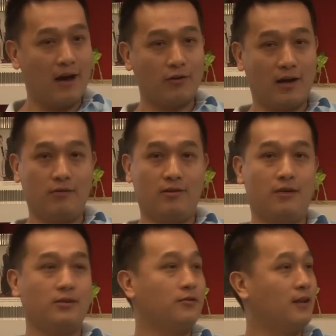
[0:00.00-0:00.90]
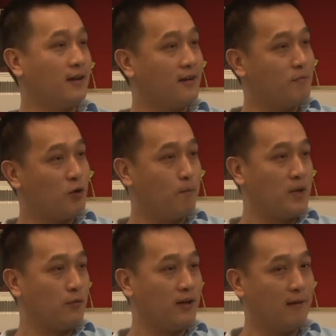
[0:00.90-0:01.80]
And how do you like
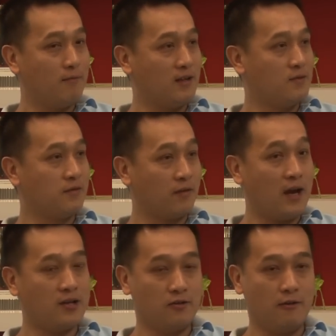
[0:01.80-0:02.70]
compete with them in terms of cash?